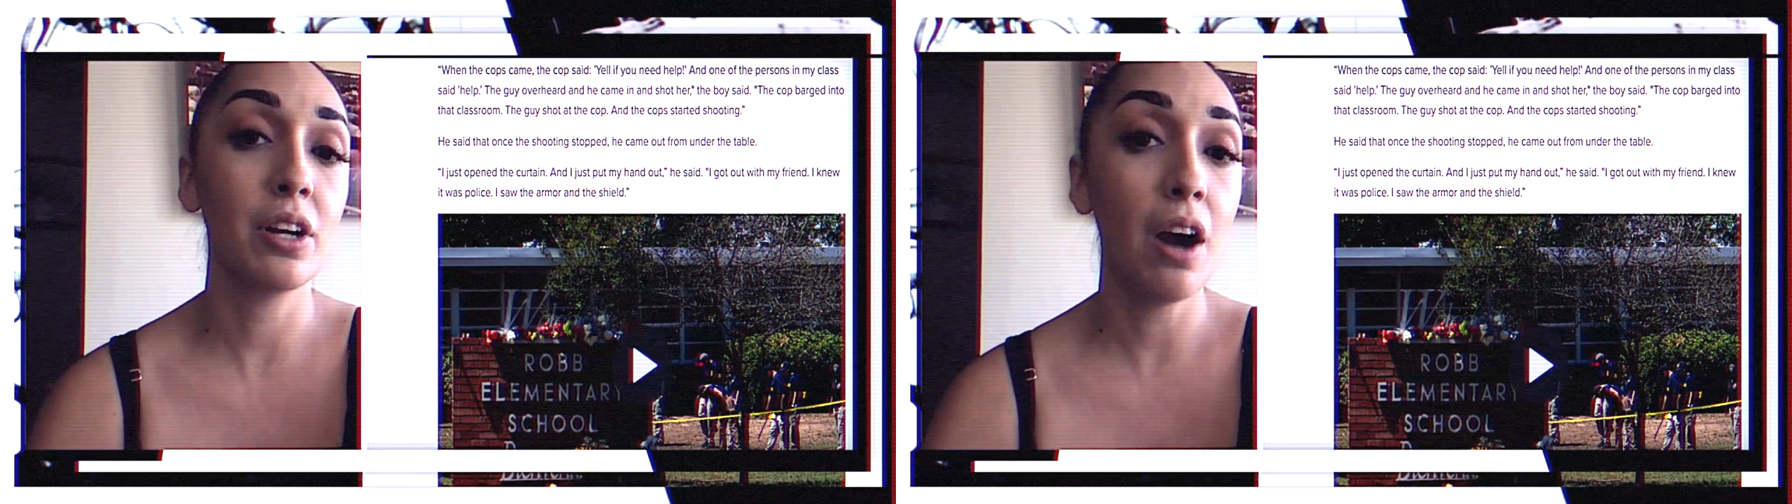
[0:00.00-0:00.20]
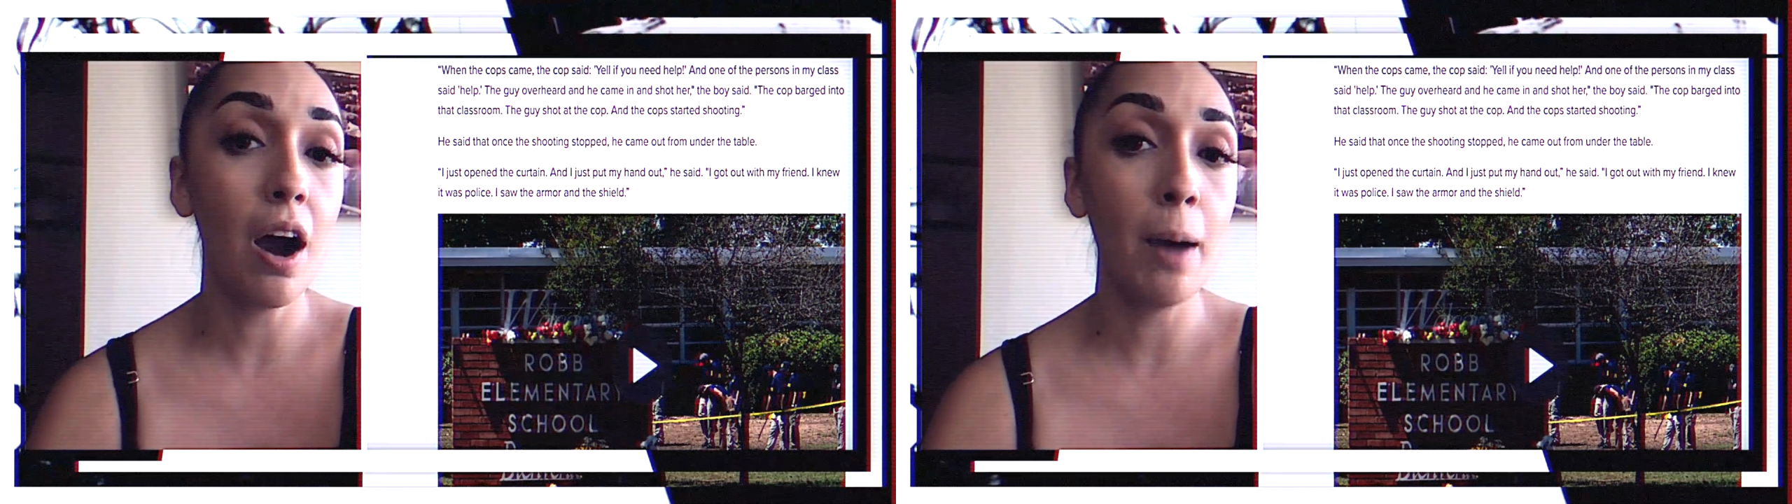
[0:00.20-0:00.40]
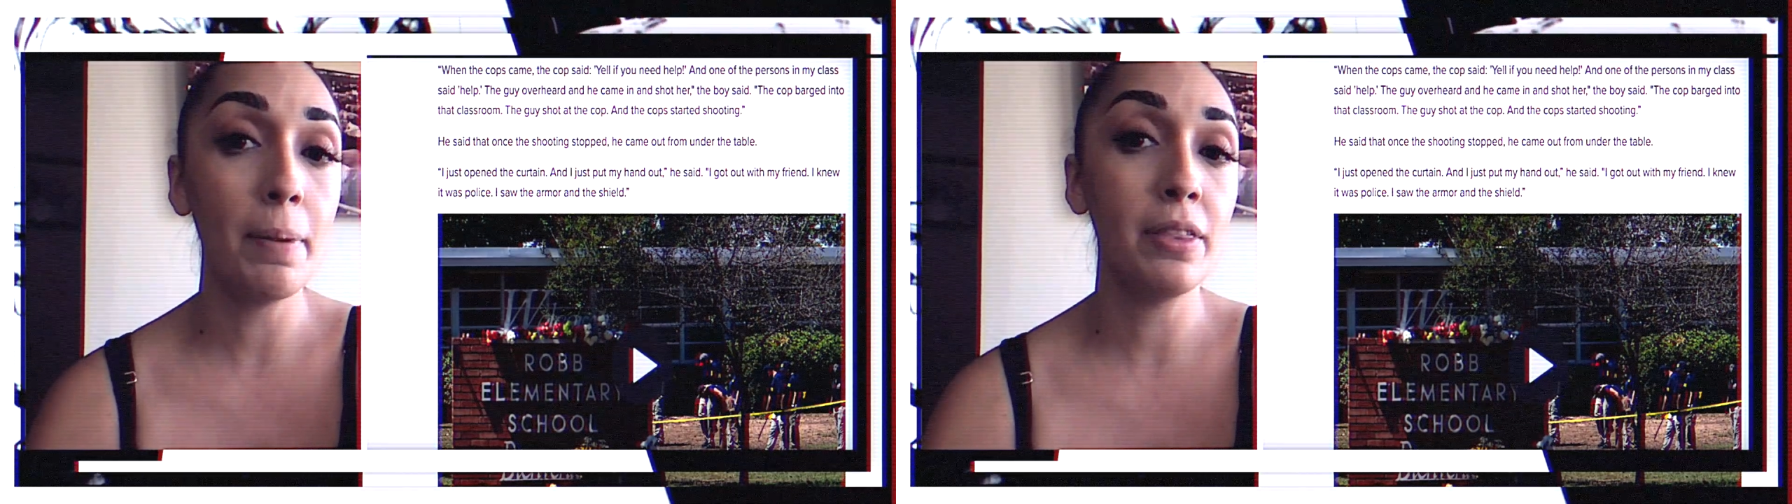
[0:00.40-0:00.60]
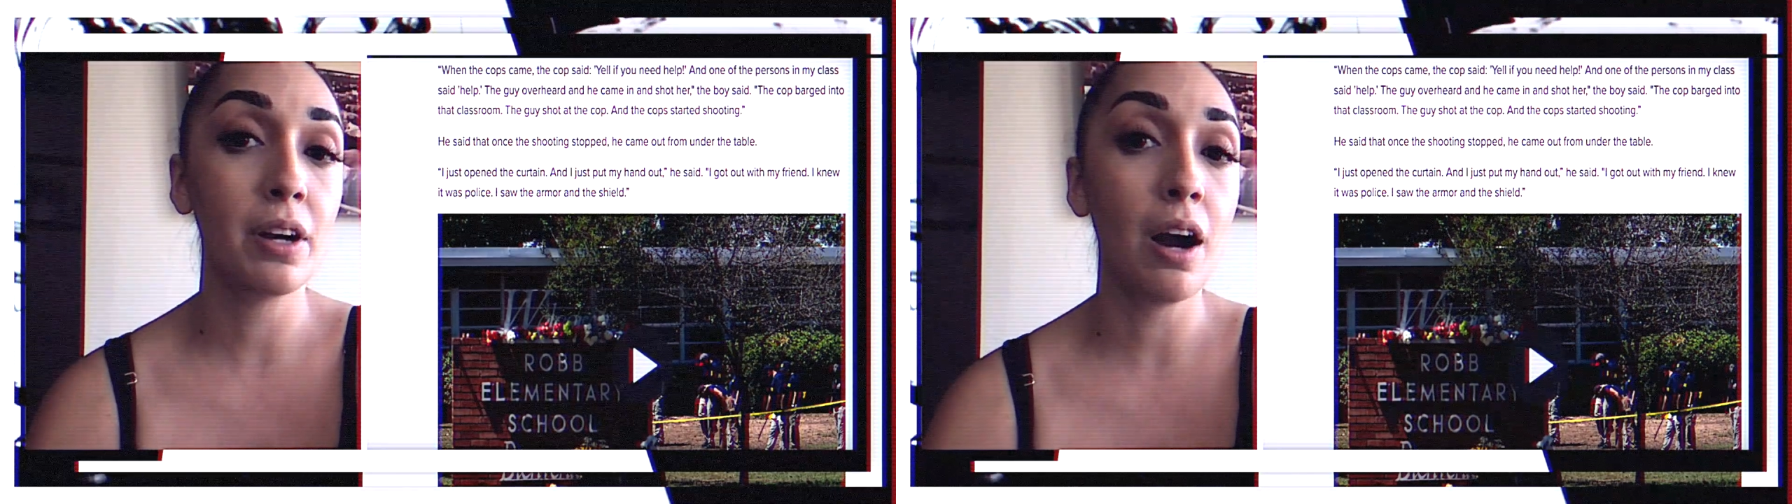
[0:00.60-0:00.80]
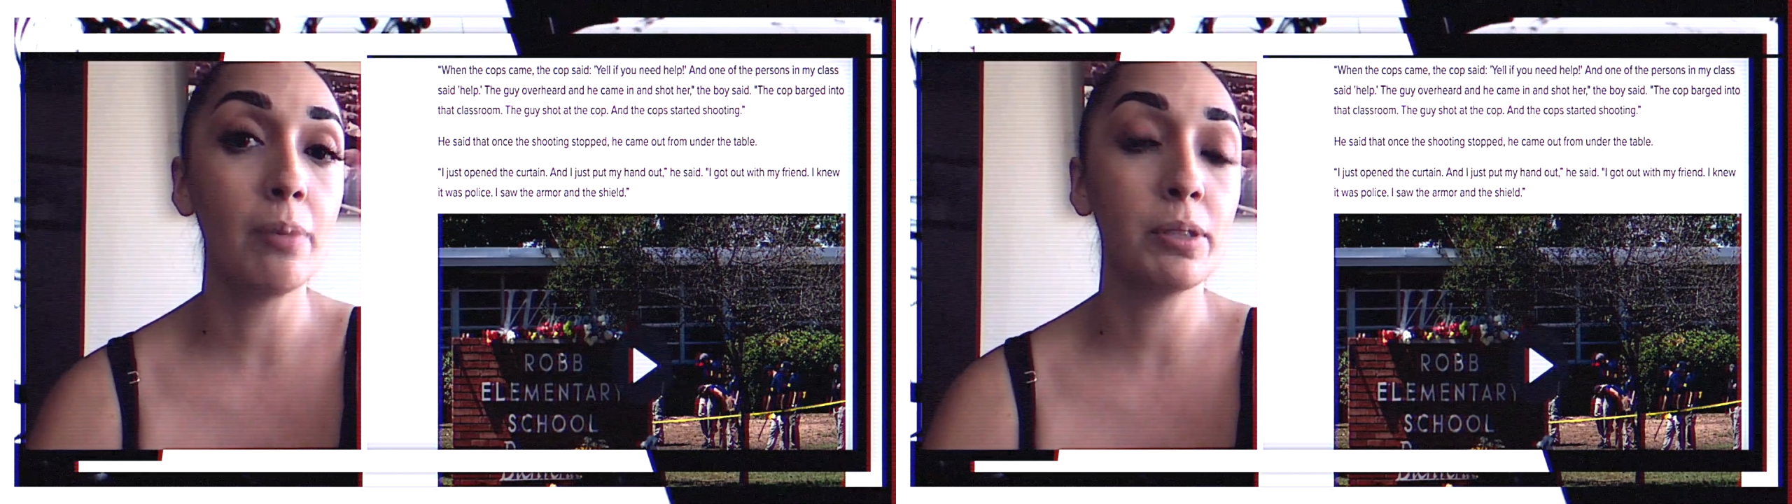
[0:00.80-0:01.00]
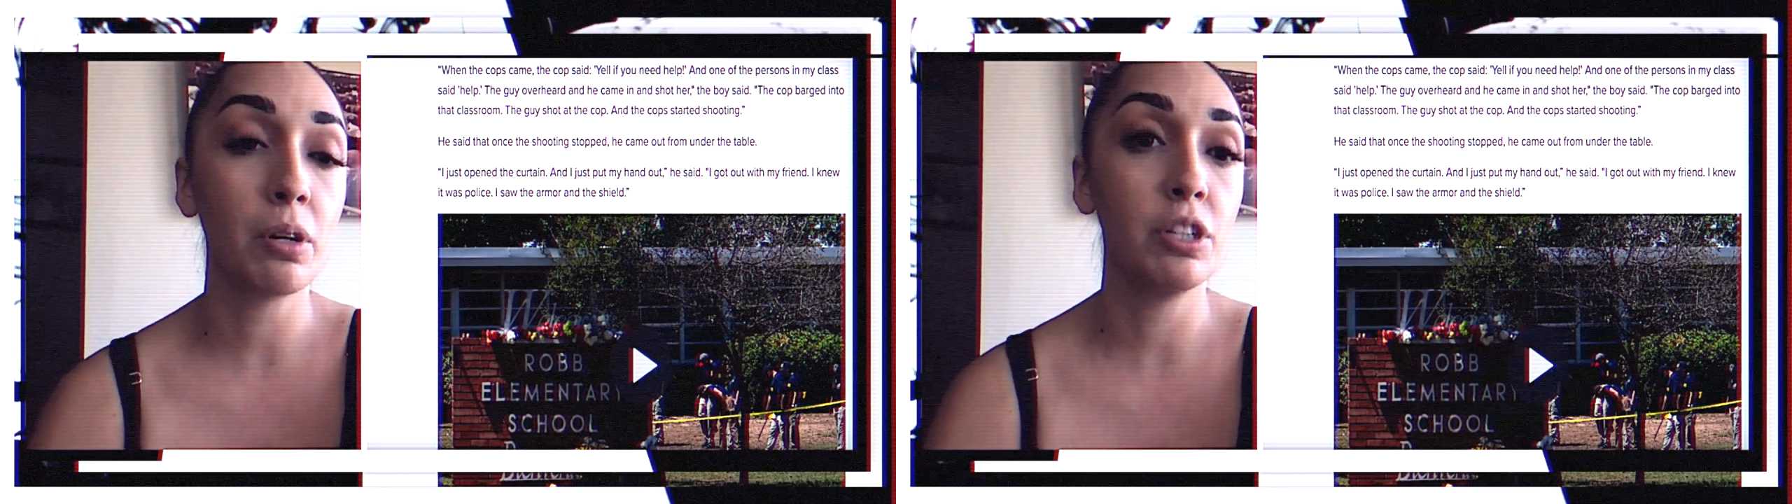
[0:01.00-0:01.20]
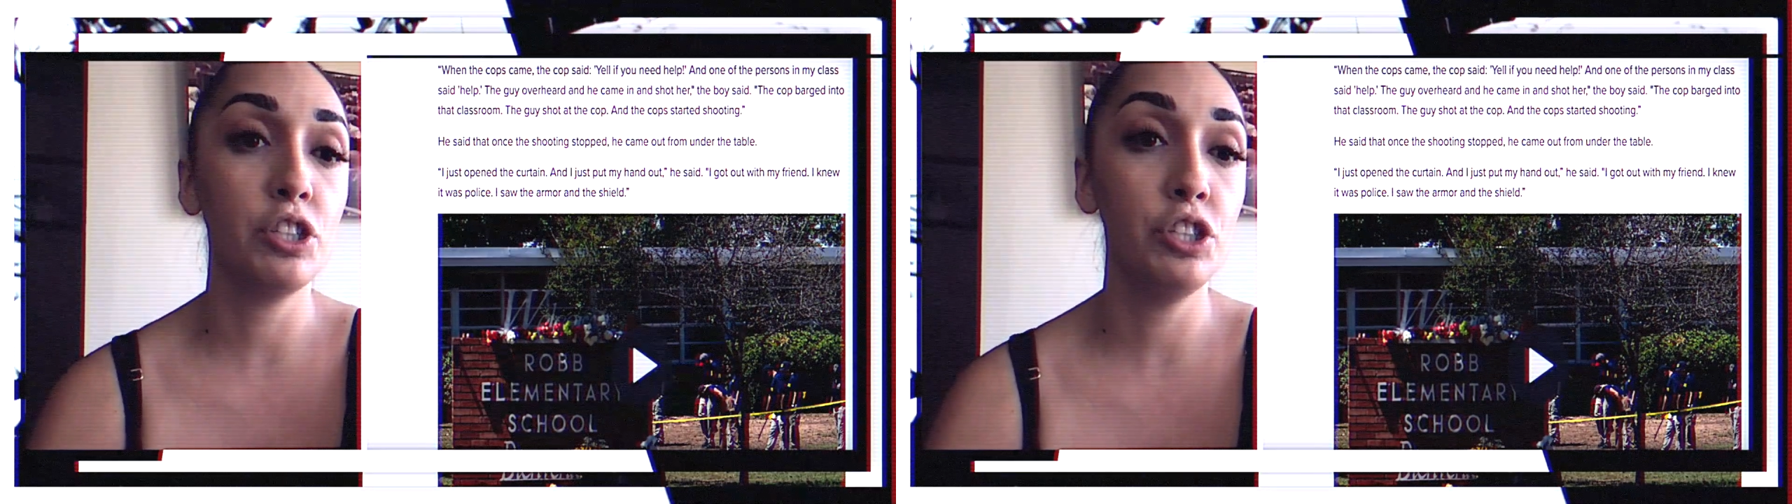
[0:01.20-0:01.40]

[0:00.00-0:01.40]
cop, and the cop started